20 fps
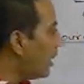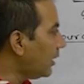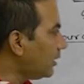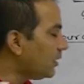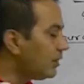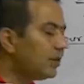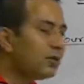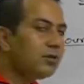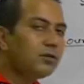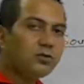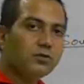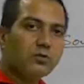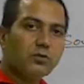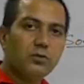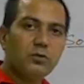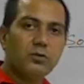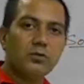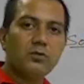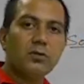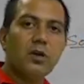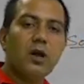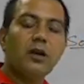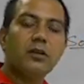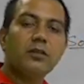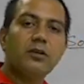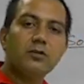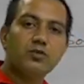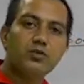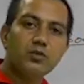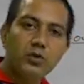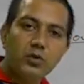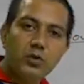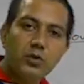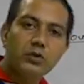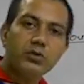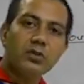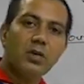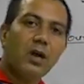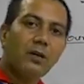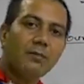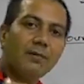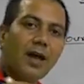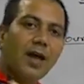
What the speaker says: another source or the source of